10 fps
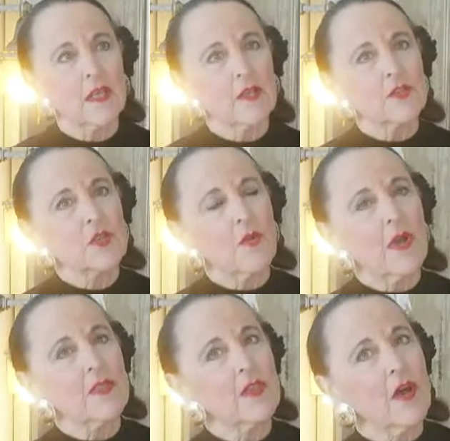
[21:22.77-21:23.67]
So I
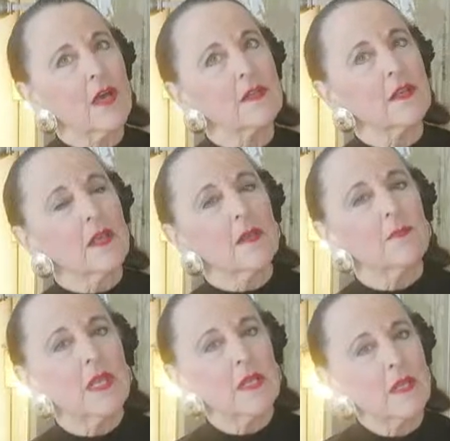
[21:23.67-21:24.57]
thought
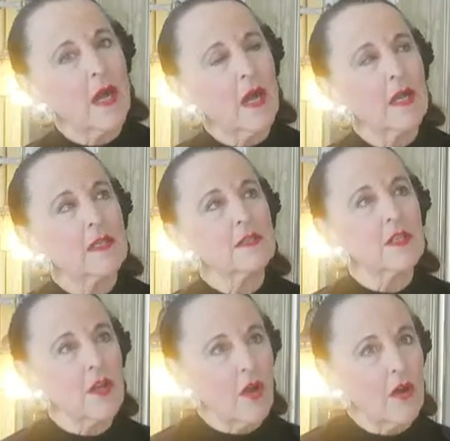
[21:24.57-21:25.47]
being kind
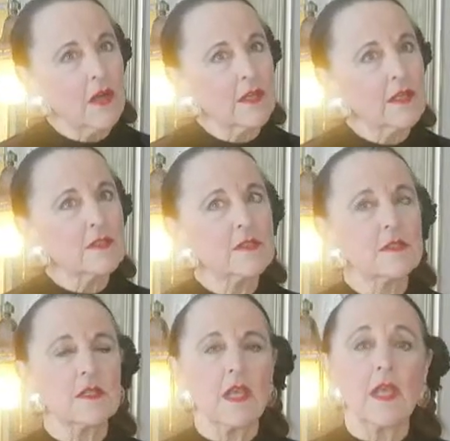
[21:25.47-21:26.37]
and
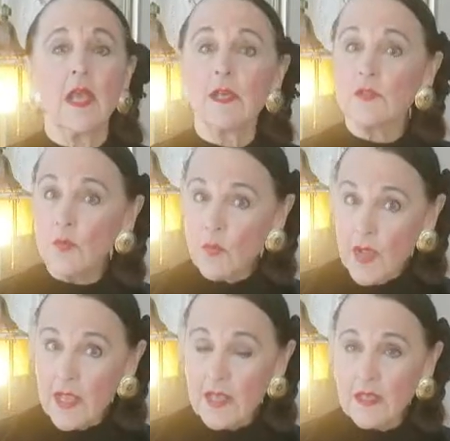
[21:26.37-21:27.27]
honest and
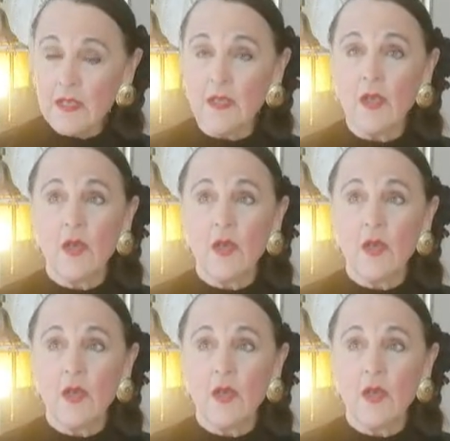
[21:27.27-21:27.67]
awake